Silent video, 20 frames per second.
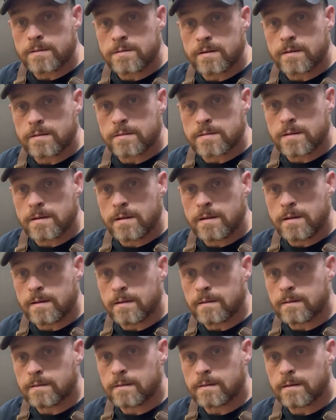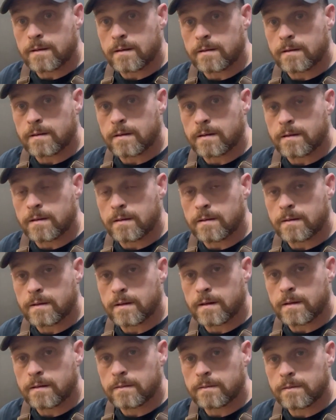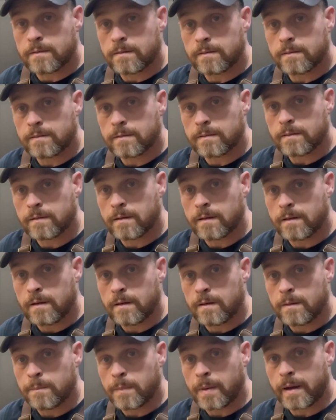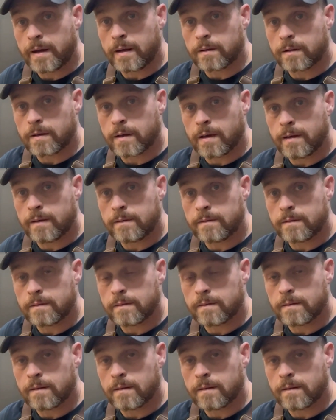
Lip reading: you can see, got that panel cut.